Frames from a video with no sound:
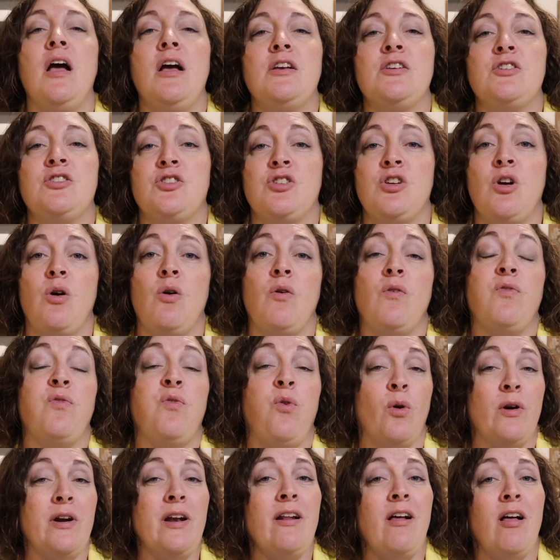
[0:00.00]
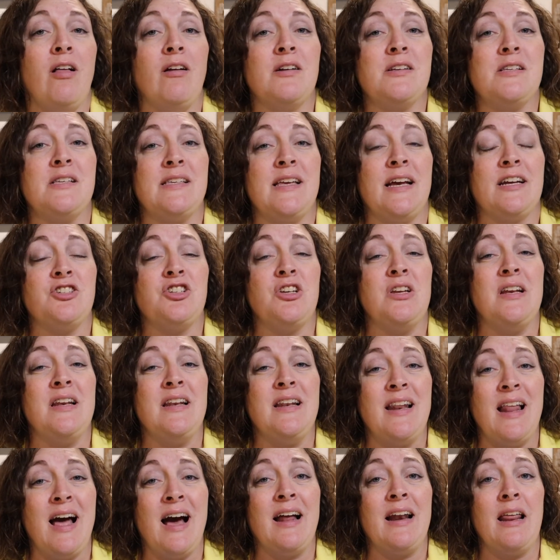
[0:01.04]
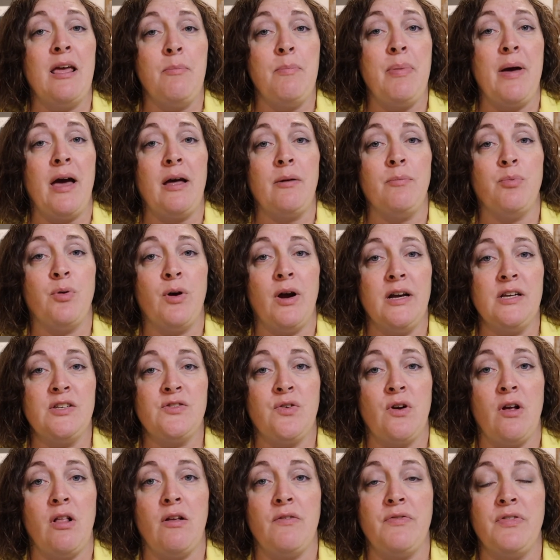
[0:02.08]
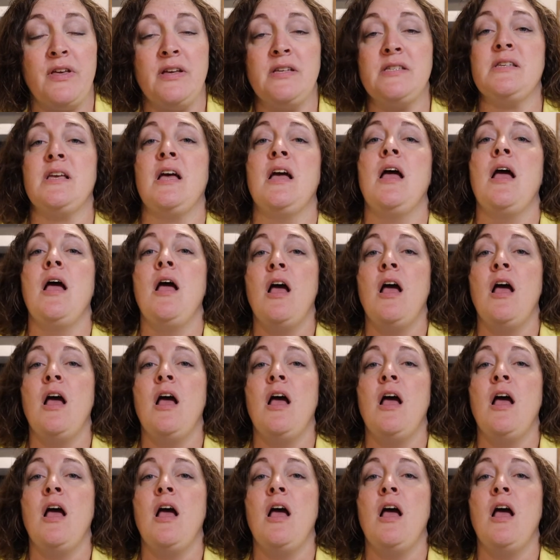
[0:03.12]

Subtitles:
So $40 is actually not a bad price for all of this.